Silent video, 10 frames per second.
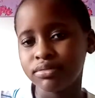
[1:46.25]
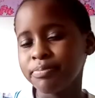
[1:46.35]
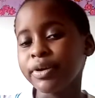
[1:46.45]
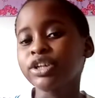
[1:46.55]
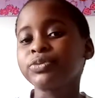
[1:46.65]

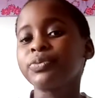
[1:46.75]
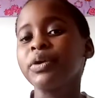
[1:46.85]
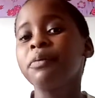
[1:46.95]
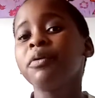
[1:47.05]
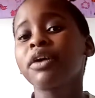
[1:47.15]
because we
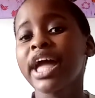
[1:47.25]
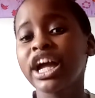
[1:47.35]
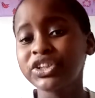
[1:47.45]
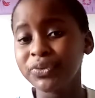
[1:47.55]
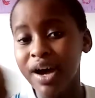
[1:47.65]
will
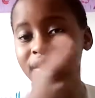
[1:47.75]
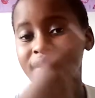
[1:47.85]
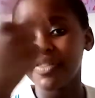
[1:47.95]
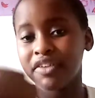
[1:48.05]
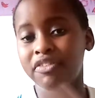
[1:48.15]
catch you out
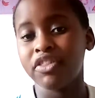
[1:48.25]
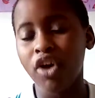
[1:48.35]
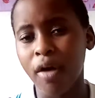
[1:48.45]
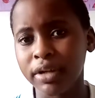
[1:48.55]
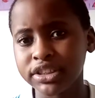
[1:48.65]
like this in the
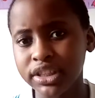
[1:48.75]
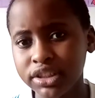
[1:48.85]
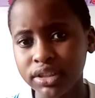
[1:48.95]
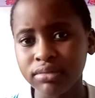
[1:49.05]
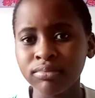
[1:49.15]
comment
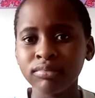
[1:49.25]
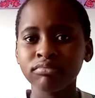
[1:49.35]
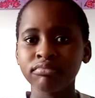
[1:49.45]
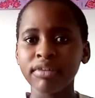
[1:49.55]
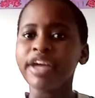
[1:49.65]
section
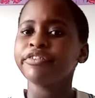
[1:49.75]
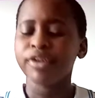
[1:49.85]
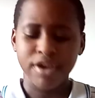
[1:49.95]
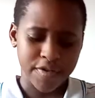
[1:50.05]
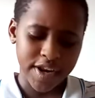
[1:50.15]
if you're
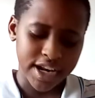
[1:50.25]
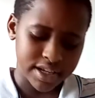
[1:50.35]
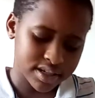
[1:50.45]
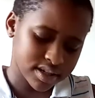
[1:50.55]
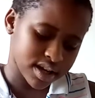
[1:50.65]
not
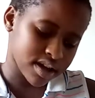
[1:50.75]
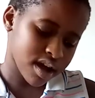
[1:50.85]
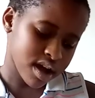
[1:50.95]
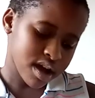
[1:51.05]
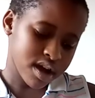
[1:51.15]
realistic.
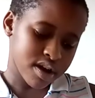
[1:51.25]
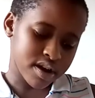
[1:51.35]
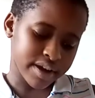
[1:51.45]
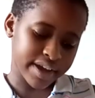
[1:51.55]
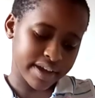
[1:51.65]

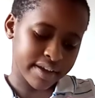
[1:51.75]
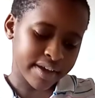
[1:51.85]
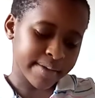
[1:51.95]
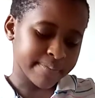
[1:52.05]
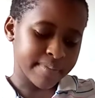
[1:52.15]
Okay,
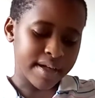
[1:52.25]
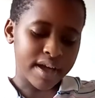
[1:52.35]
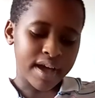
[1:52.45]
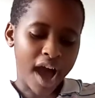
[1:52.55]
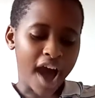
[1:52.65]

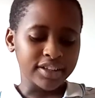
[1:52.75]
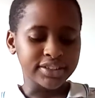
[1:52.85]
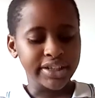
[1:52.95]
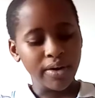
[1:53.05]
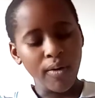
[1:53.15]
how to
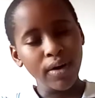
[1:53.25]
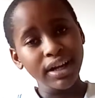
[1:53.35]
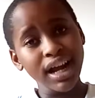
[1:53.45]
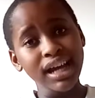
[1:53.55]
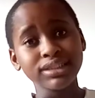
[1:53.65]
stay
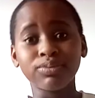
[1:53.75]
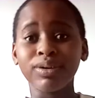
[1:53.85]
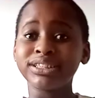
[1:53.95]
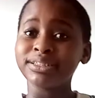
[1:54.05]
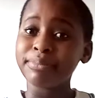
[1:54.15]
organized,
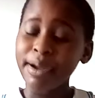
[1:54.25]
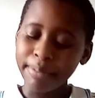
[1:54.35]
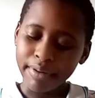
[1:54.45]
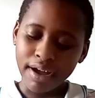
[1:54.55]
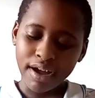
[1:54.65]
what's in my
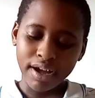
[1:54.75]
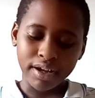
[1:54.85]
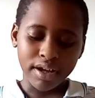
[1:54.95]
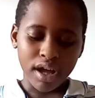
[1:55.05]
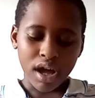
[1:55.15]

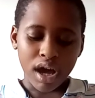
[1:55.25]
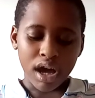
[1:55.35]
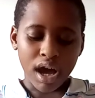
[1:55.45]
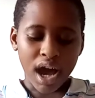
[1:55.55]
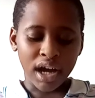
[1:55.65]
bag,
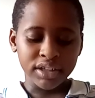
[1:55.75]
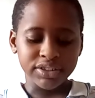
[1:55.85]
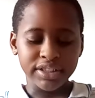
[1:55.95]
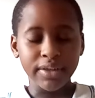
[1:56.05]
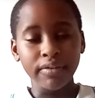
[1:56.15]
how to
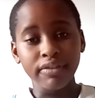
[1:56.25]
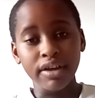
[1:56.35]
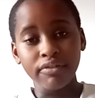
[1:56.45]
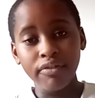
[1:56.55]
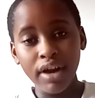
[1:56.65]
deal with fake
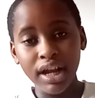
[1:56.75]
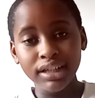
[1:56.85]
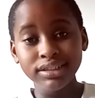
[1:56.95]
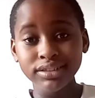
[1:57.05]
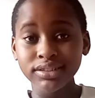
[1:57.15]

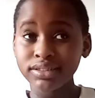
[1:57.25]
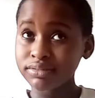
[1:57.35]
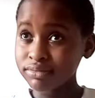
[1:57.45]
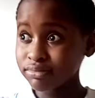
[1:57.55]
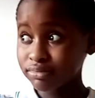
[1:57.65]
friends,
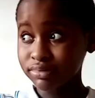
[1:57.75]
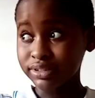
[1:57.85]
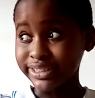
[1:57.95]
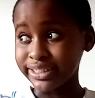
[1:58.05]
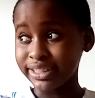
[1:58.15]

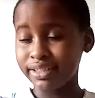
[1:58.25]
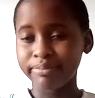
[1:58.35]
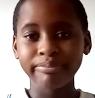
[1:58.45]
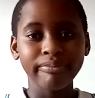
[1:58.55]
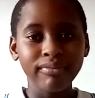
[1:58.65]

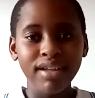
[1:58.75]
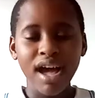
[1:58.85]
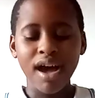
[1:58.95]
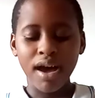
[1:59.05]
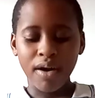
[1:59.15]
see
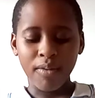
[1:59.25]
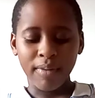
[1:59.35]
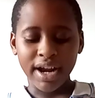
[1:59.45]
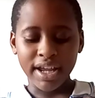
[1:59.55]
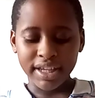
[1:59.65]

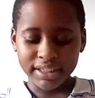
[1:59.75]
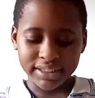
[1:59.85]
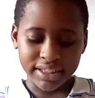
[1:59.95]
what I eat in